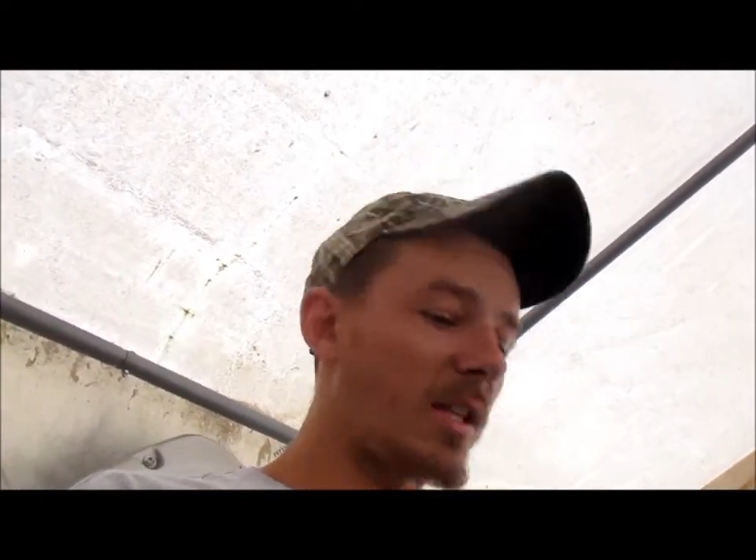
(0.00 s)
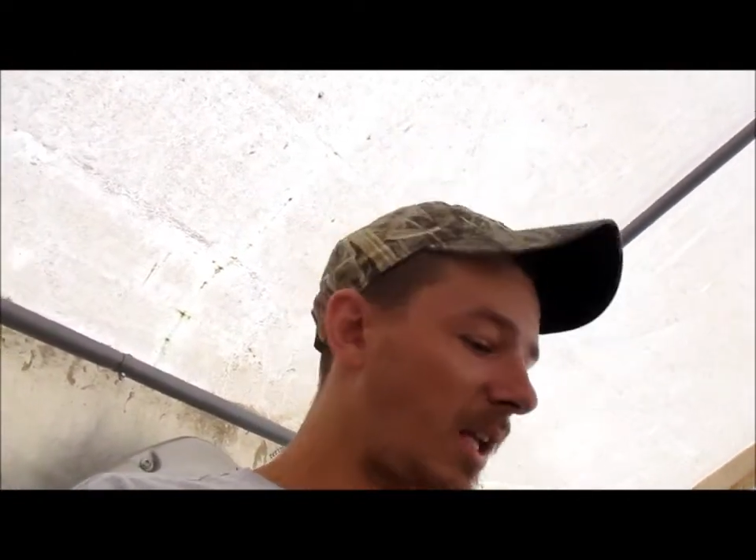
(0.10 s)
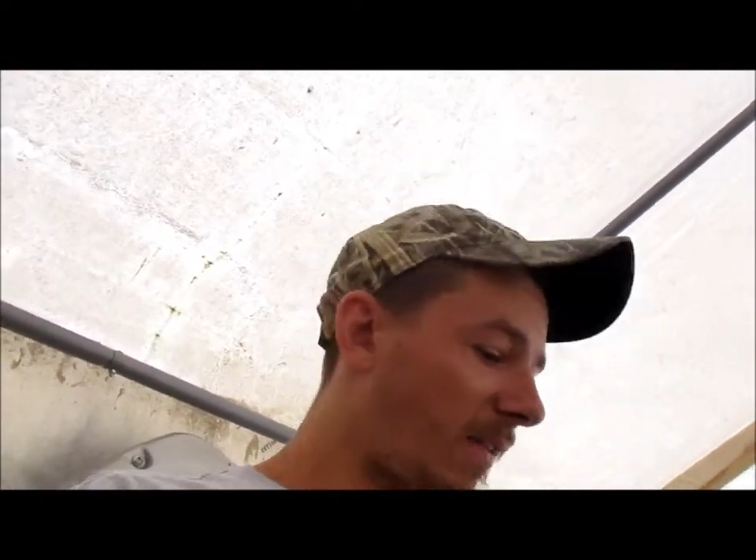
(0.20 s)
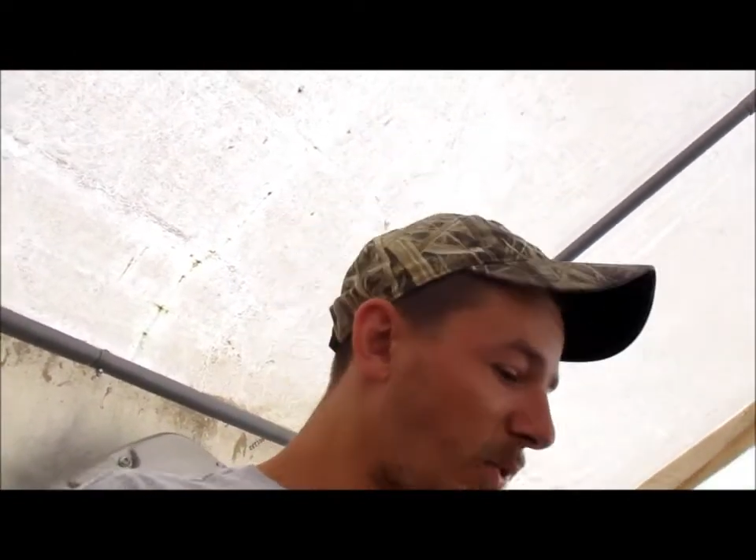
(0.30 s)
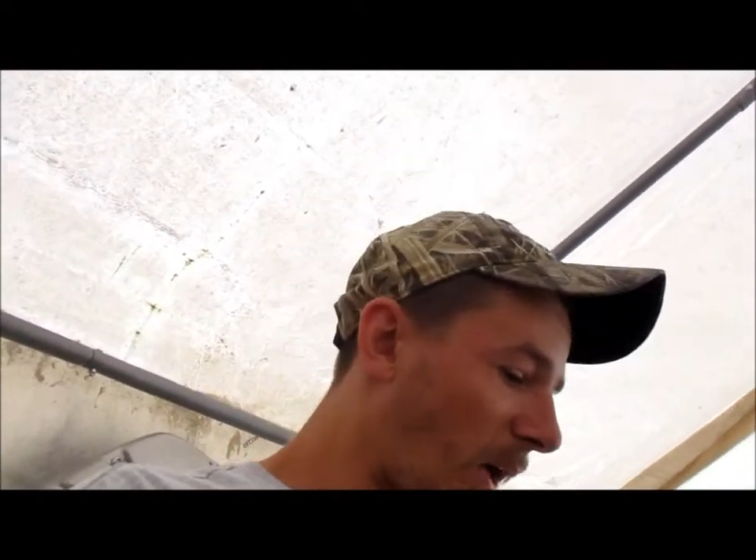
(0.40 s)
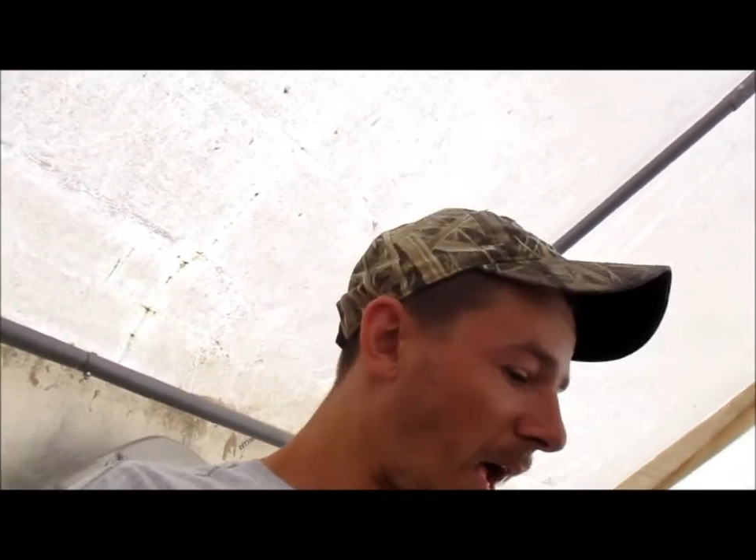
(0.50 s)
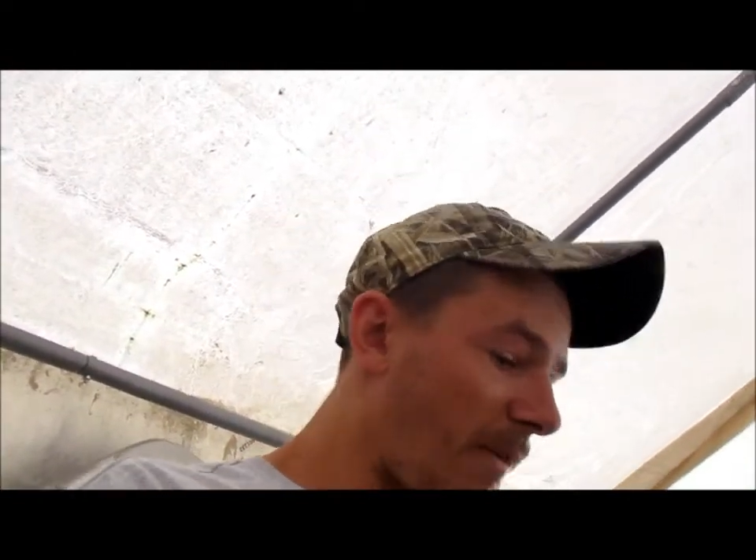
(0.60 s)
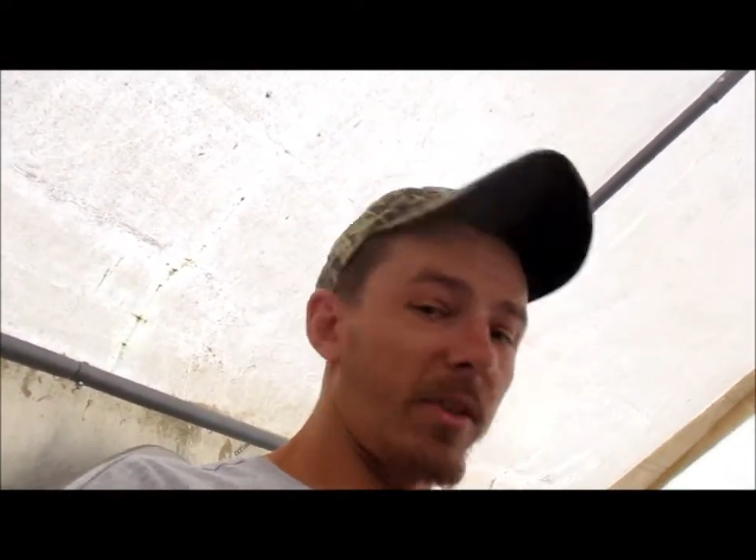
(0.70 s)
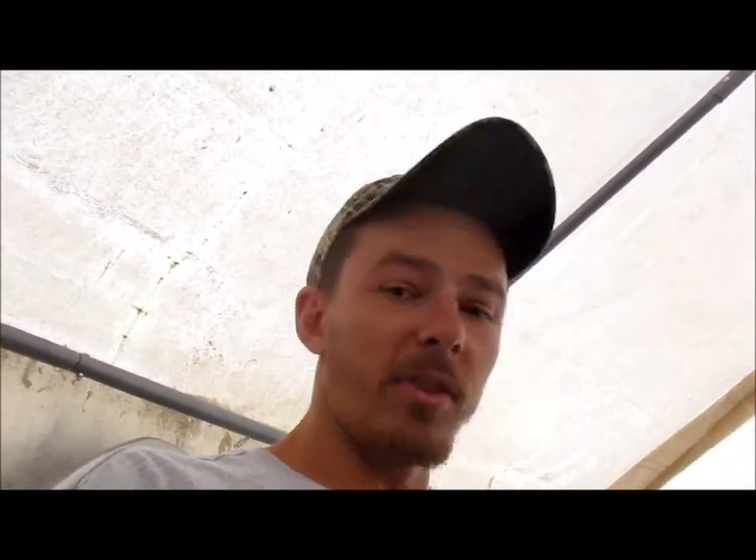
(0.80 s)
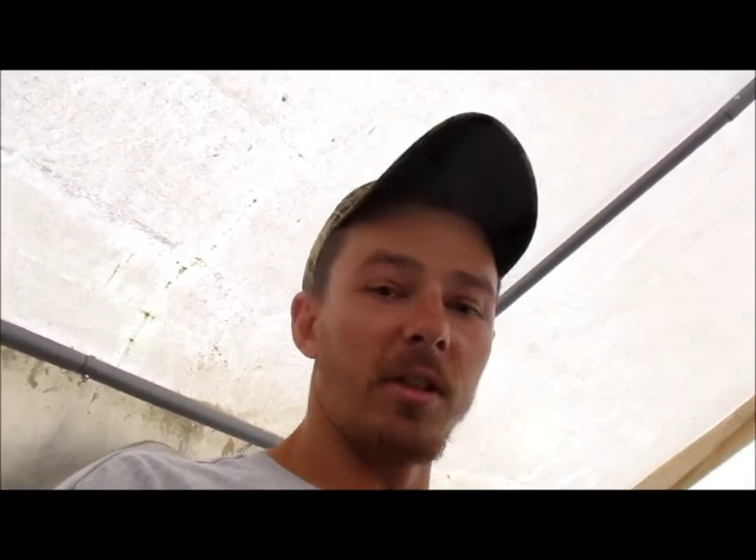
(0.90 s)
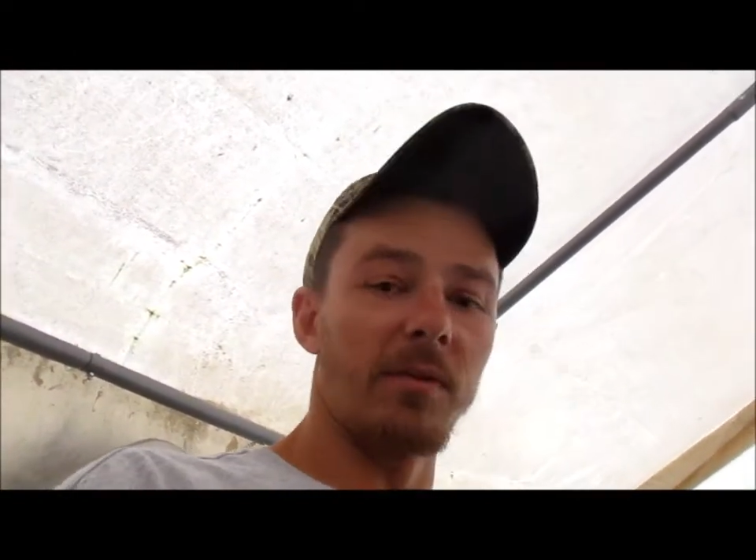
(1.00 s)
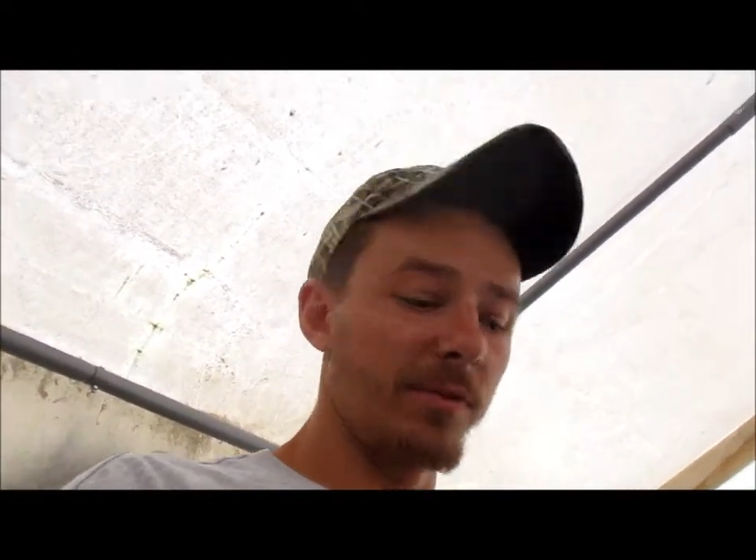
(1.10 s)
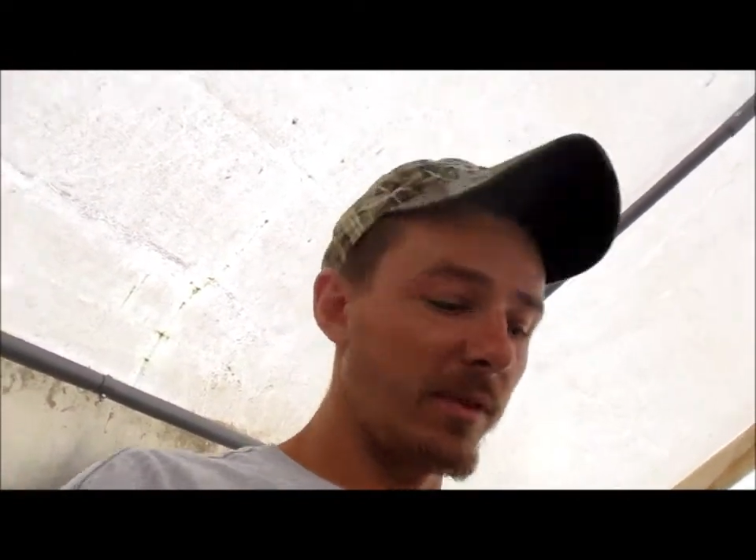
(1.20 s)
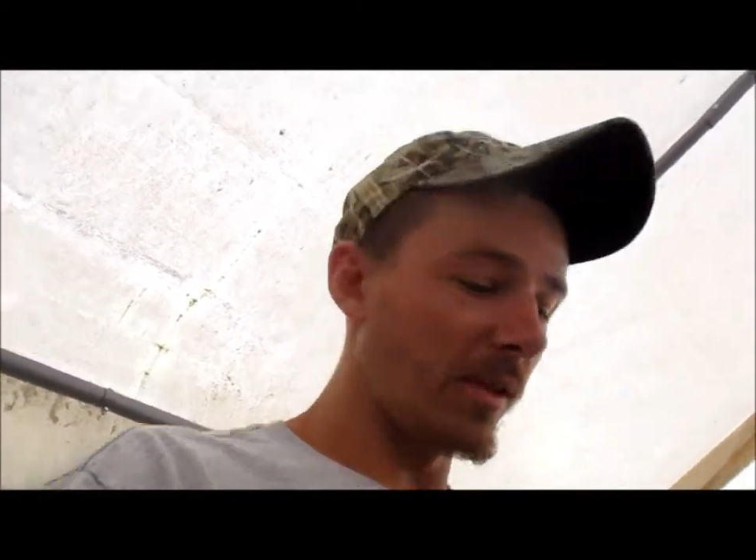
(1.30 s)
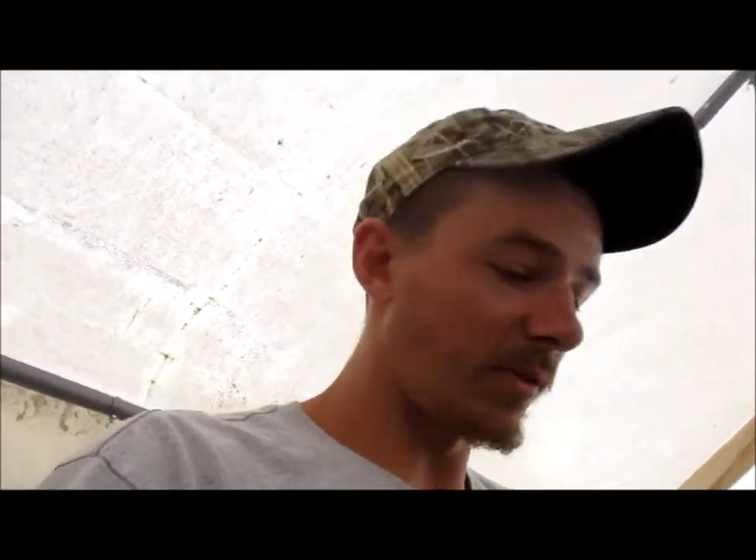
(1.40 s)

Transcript: they give you everything. Of